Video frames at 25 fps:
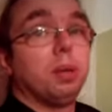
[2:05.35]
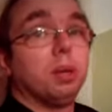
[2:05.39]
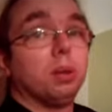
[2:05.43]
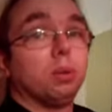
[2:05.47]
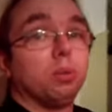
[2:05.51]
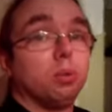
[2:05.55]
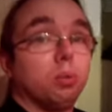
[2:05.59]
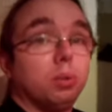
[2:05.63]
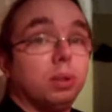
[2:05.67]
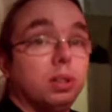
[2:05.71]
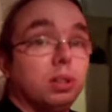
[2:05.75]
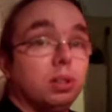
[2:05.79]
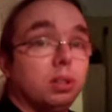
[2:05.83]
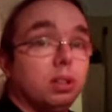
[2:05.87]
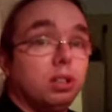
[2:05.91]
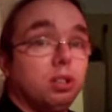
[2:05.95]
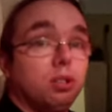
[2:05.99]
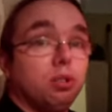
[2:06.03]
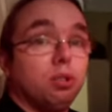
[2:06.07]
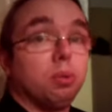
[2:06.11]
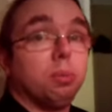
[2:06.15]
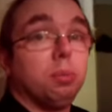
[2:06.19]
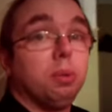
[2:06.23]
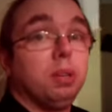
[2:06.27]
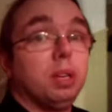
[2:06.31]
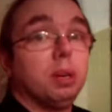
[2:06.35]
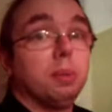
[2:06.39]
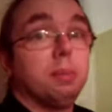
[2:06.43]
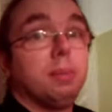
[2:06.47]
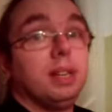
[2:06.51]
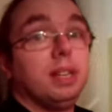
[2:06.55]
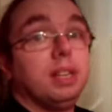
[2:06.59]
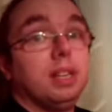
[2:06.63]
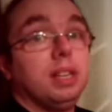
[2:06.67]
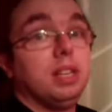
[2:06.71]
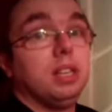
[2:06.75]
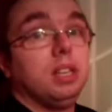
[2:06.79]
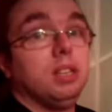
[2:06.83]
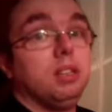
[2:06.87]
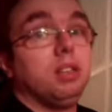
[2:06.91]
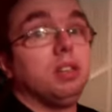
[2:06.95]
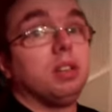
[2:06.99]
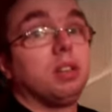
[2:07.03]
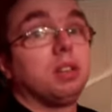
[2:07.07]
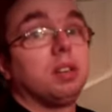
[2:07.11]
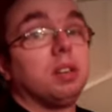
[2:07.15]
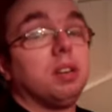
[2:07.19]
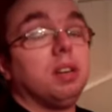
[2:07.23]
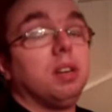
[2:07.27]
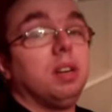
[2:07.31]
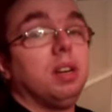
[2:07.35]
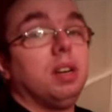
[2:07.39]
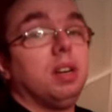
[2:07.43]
me on Twitter, it should be a bit easier